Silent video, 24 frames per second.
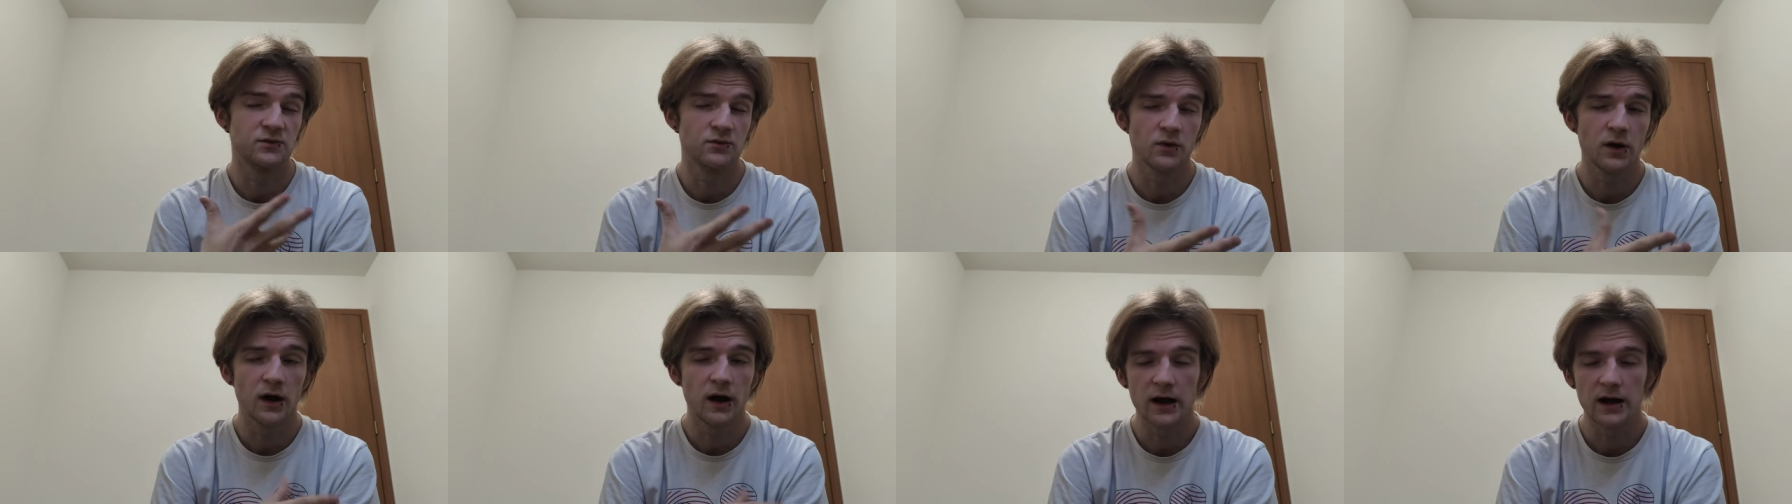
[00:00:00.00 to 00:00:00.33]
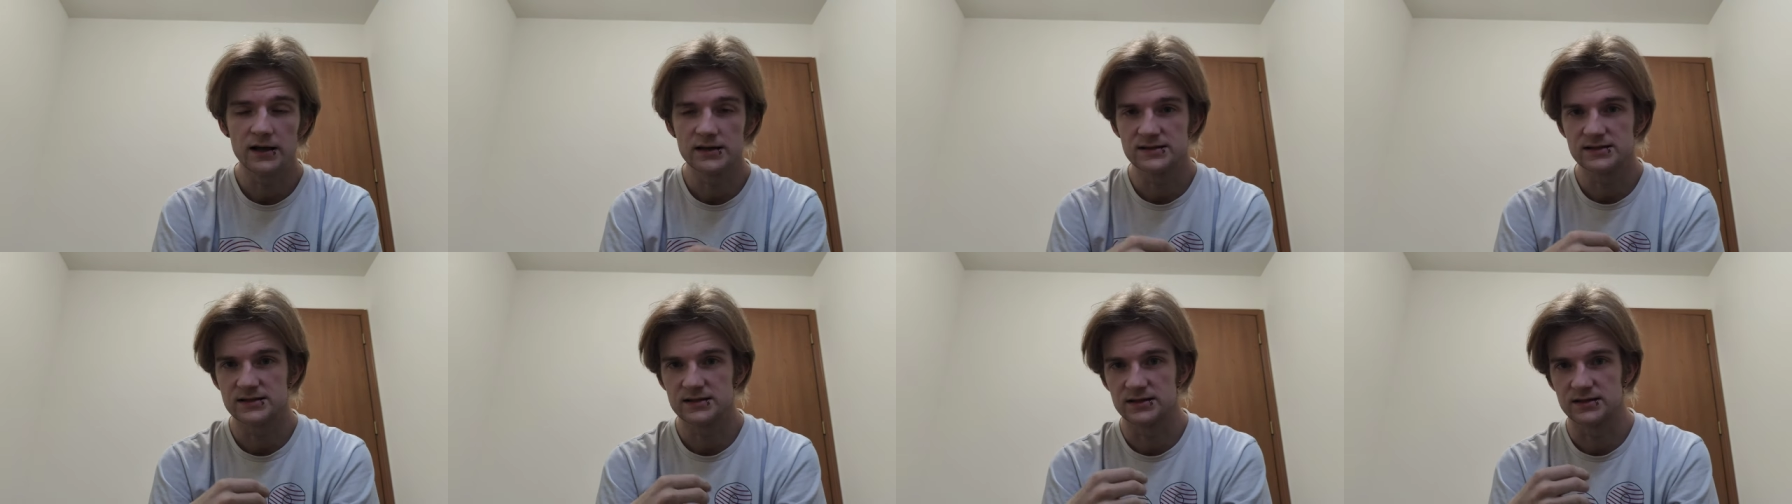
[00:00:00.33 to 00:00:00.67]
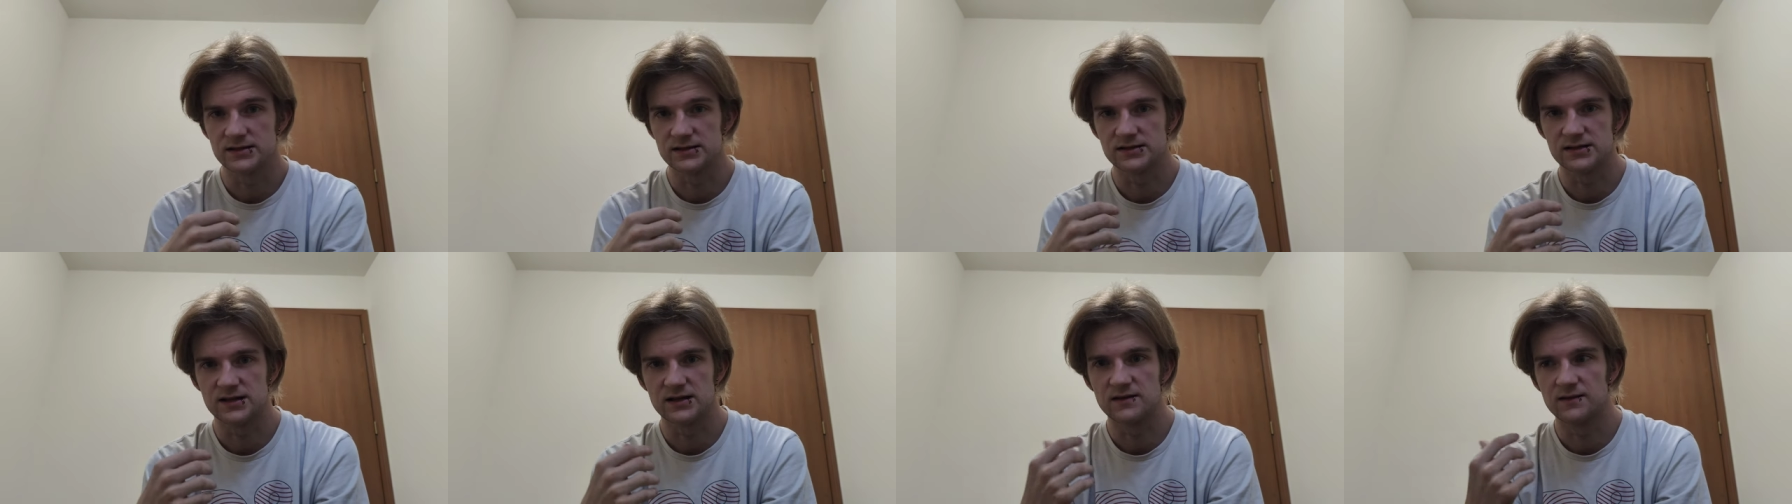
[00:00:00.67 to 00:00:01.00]

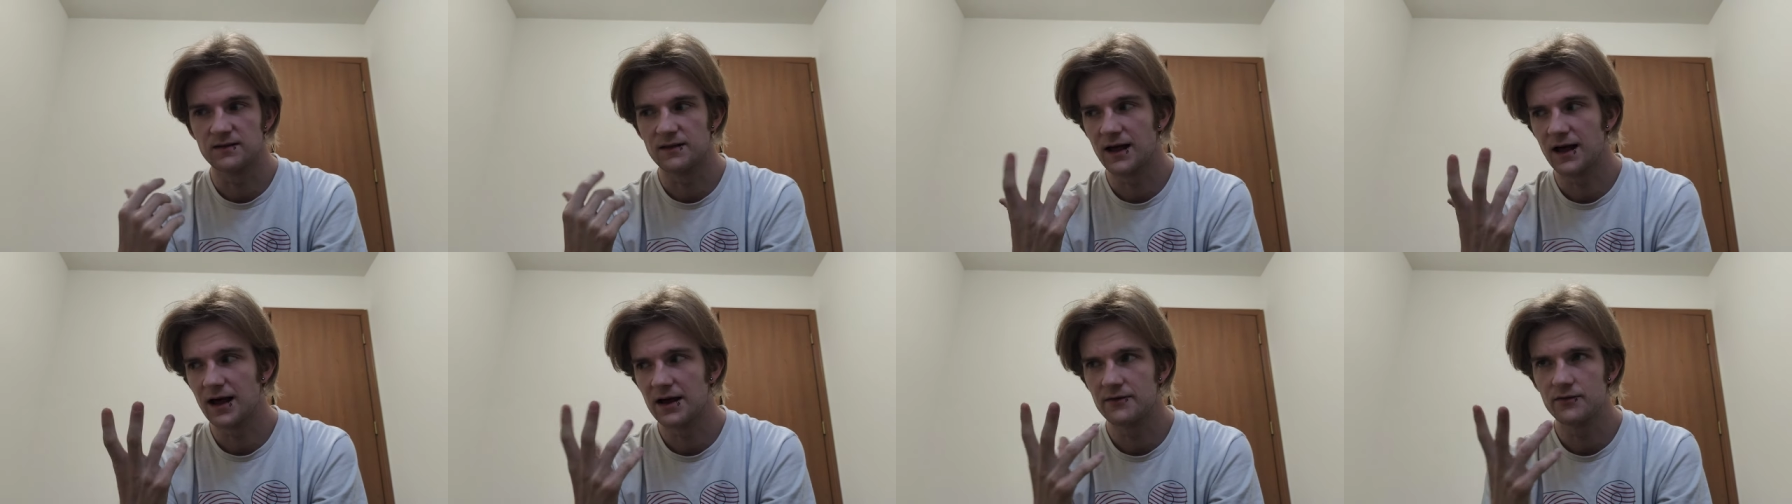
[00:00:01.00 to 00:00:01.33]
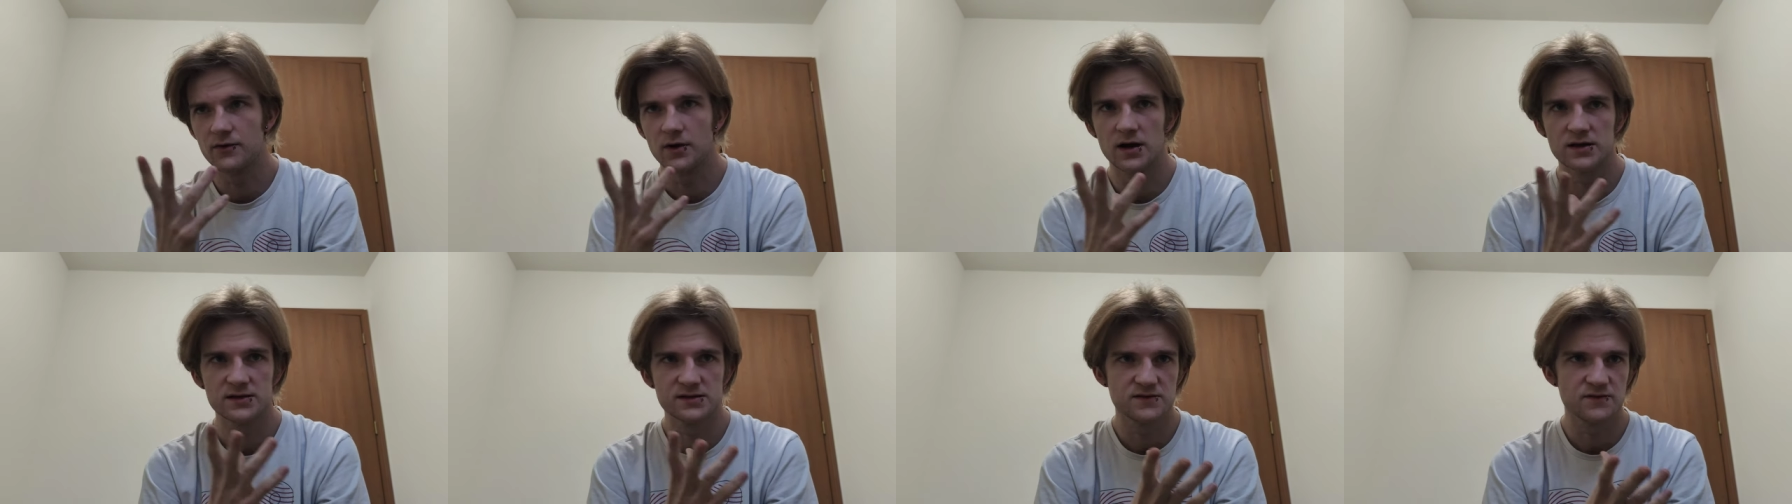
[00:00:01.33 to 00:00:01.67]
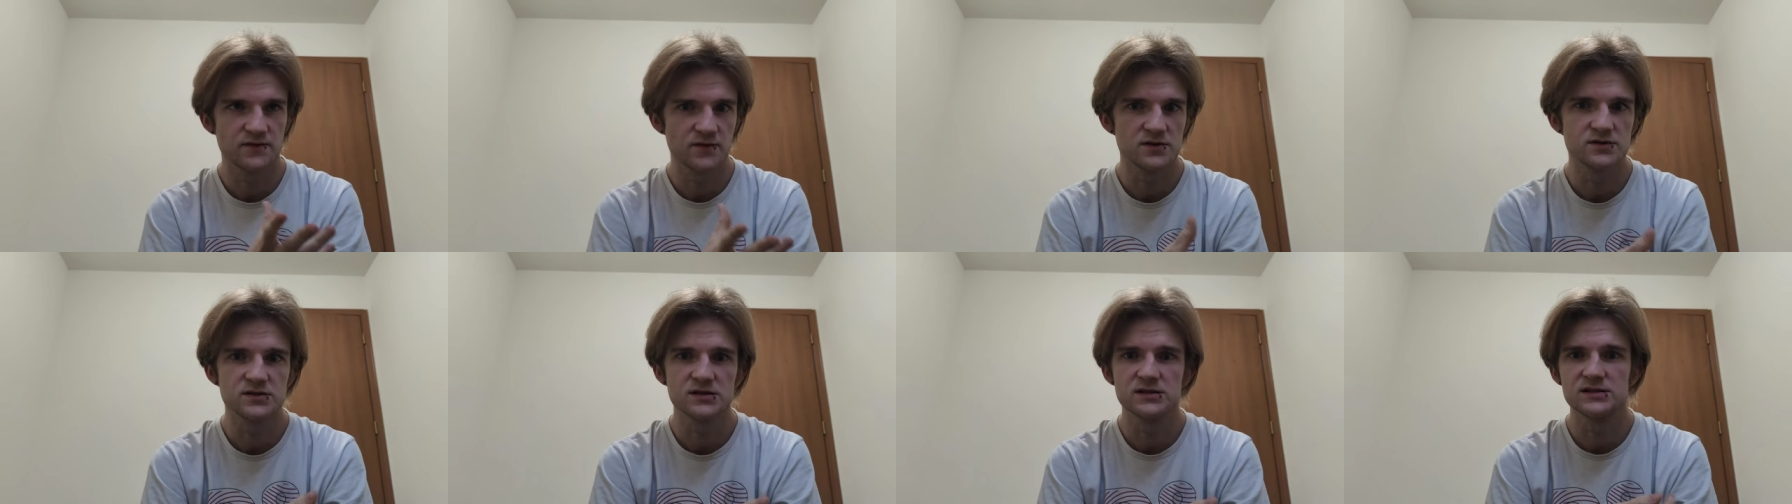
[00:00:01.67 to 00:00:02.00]
rosins and live rosin
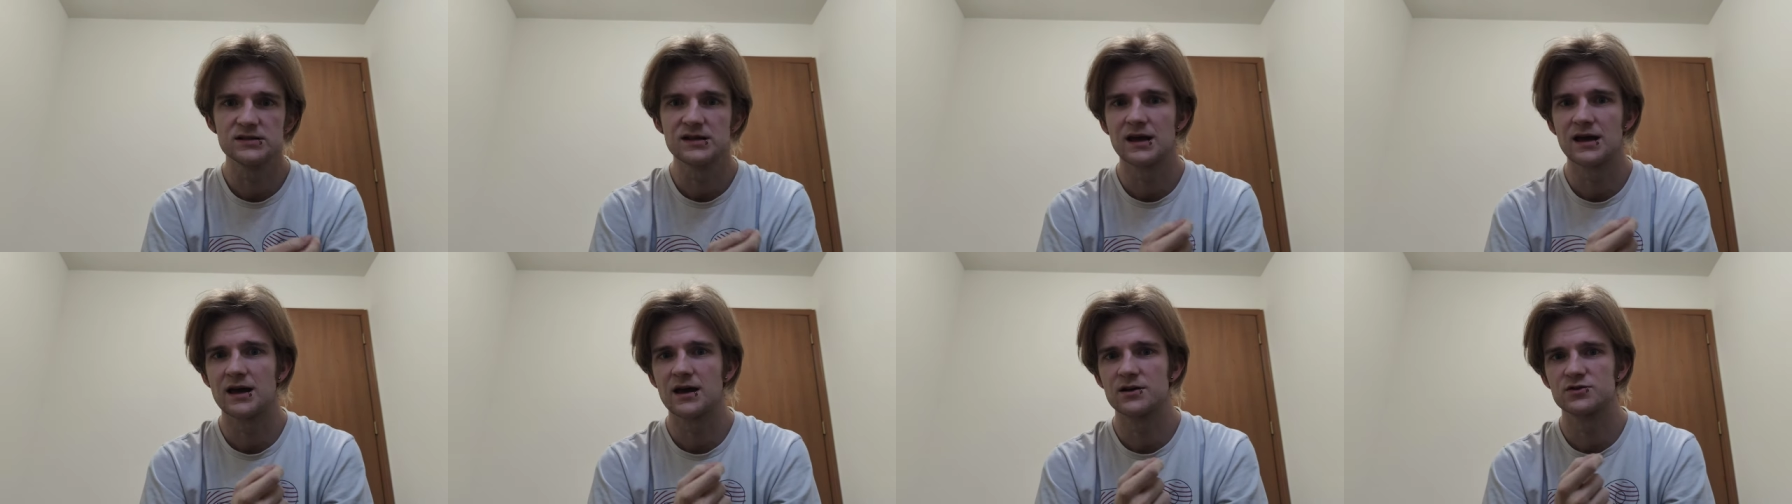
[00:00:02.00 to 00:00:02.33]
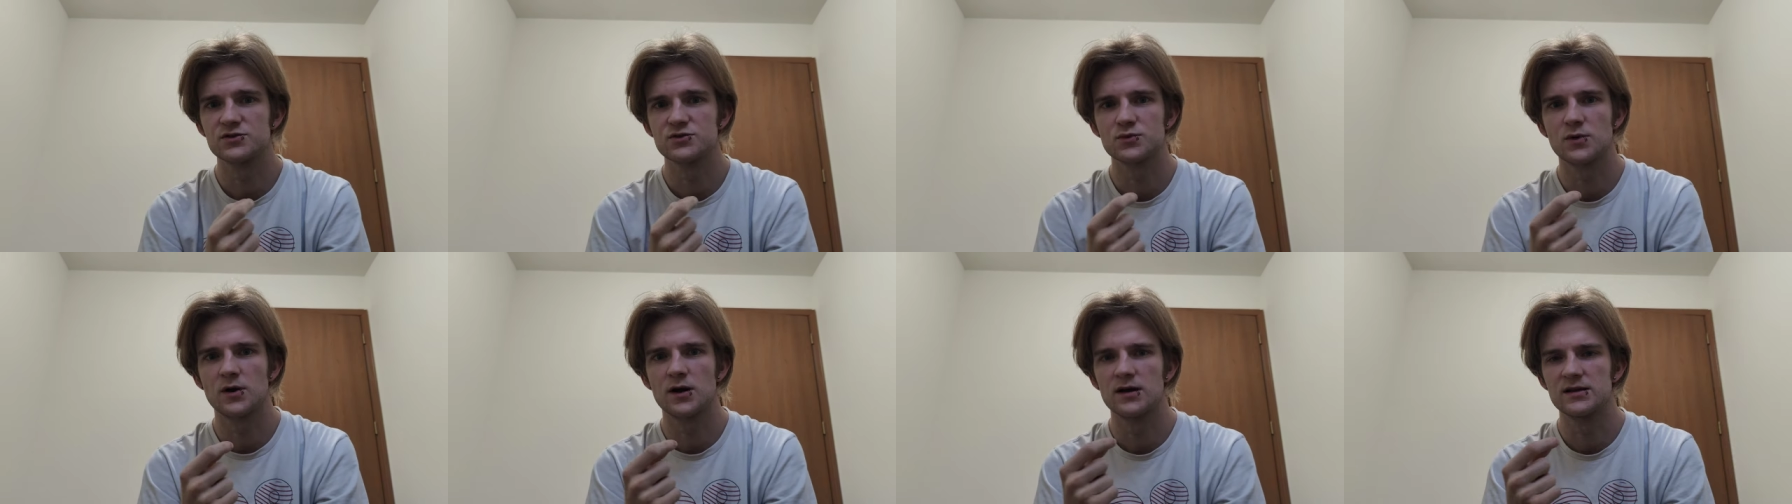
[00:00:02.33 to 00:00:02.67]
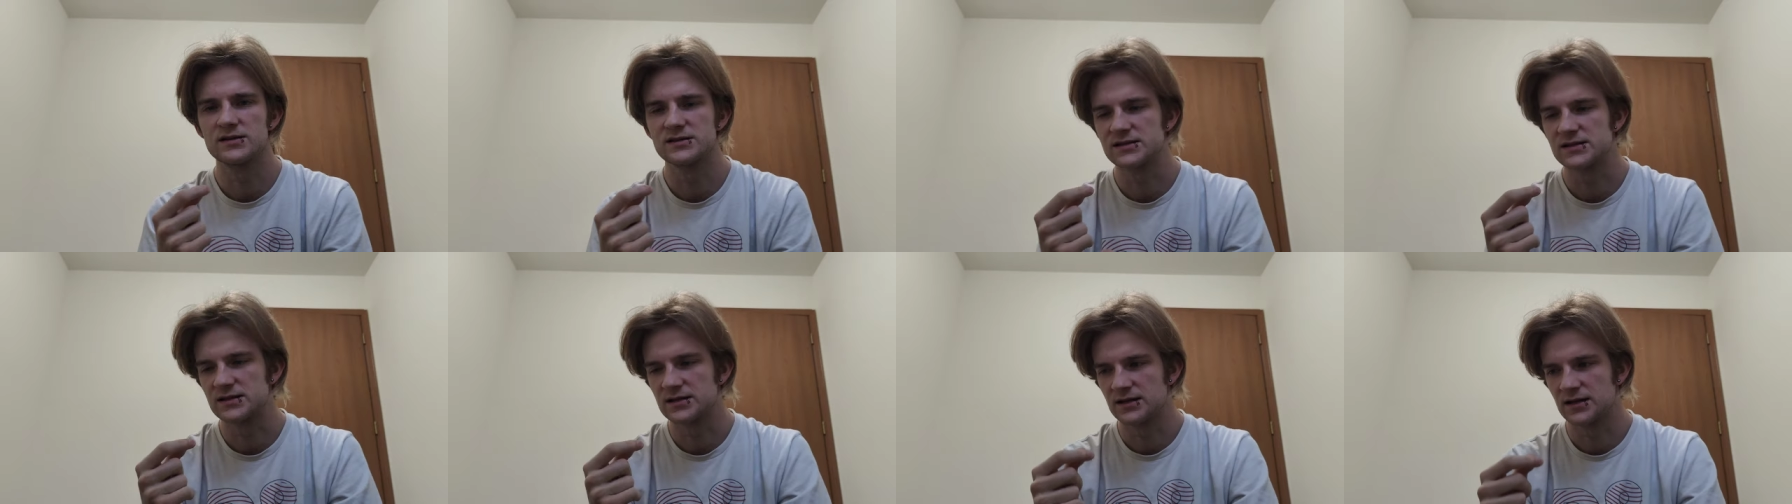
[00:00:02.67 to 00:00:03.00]
versus hash
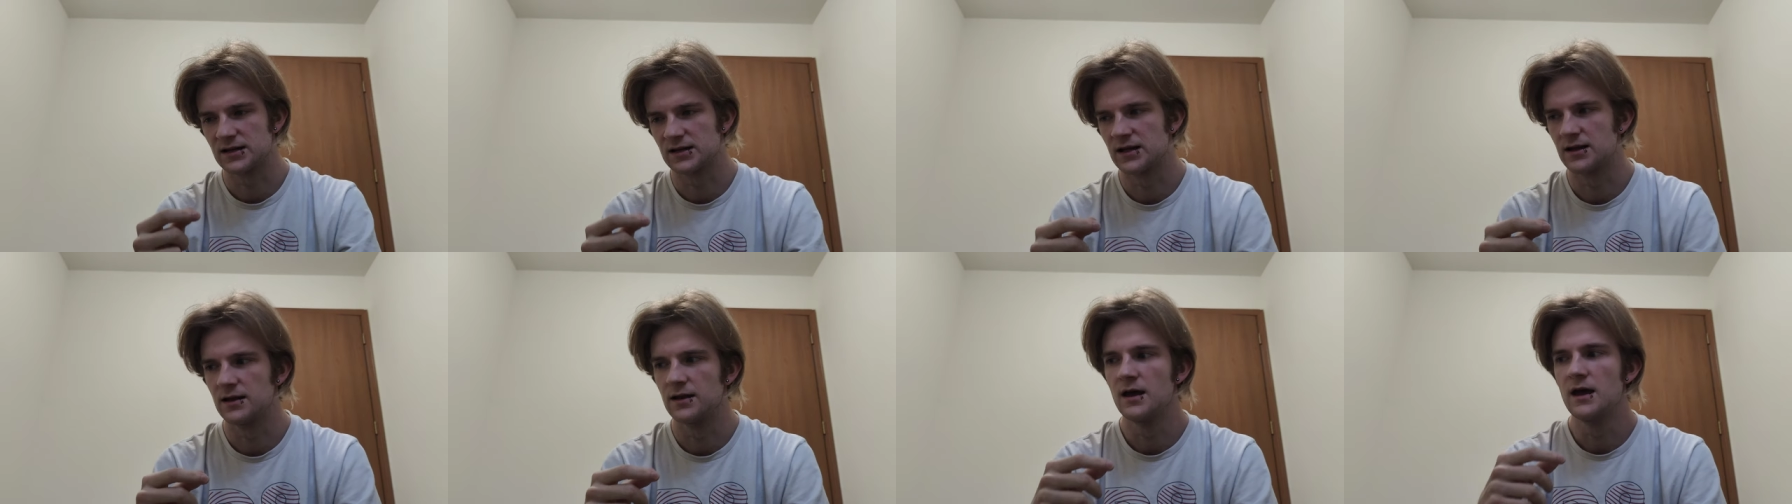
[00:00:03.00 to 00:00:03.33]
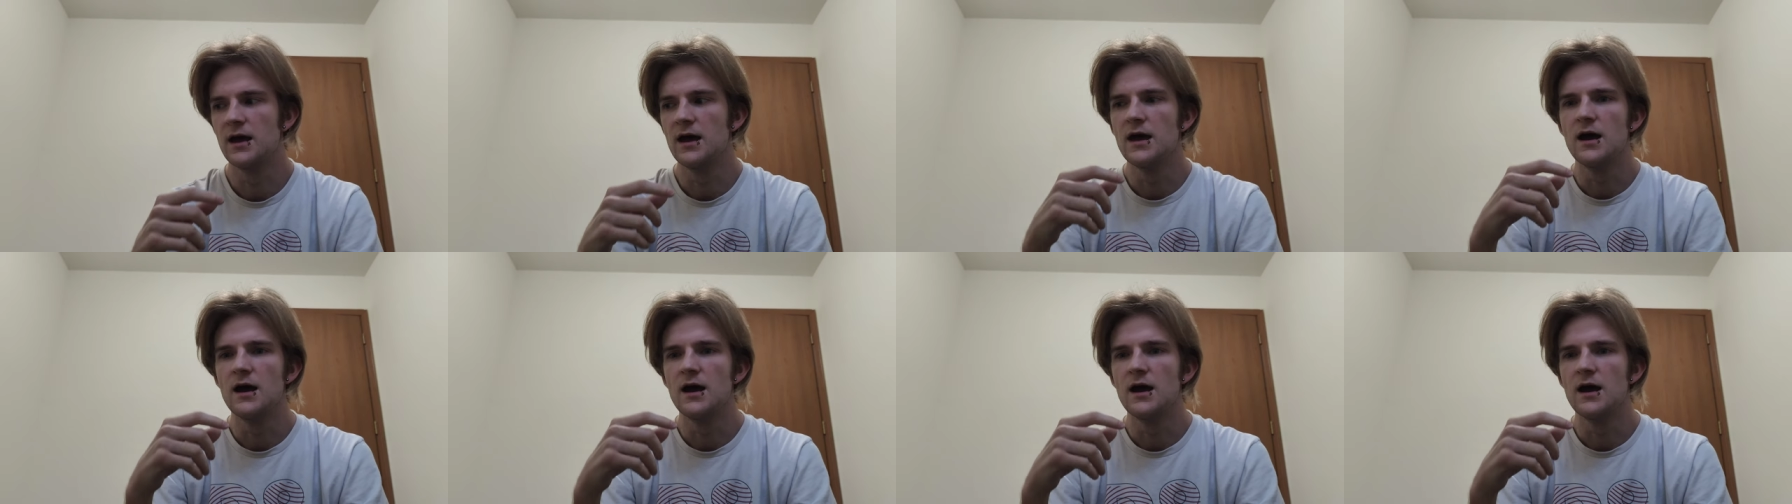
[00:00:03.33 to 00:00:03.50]
rosin and